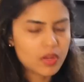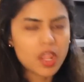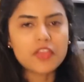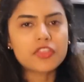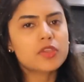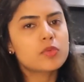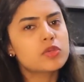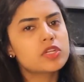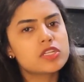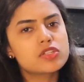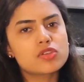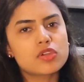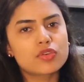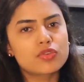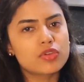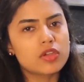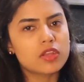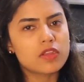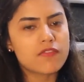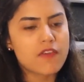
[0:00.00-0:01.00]
I think we need to
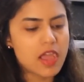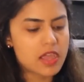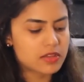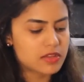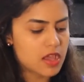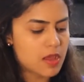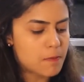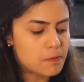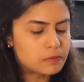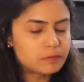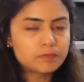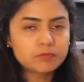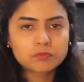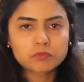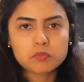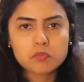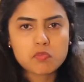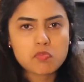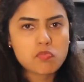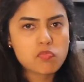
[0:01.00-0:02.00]
agree on the fact that
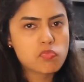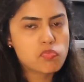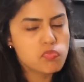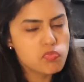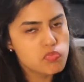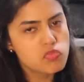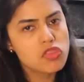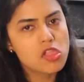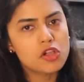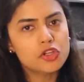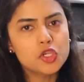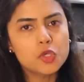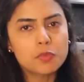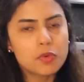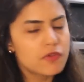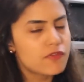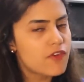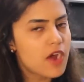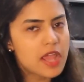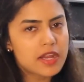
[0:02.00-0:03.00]
if you
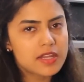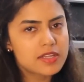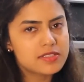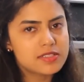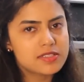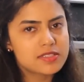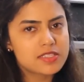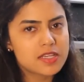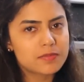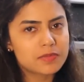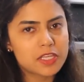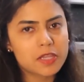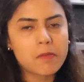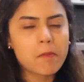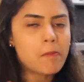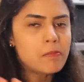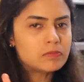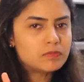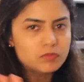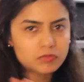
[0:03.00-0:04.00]
put fried eggs in
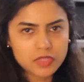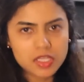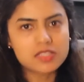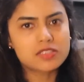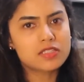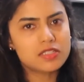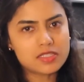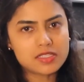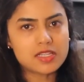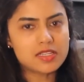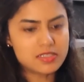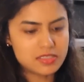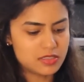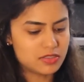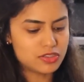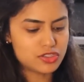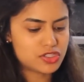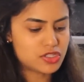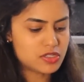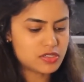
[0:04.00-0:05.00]
something, it's going to taste
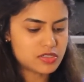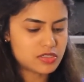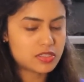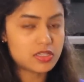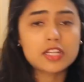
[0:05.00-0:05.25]
delicious.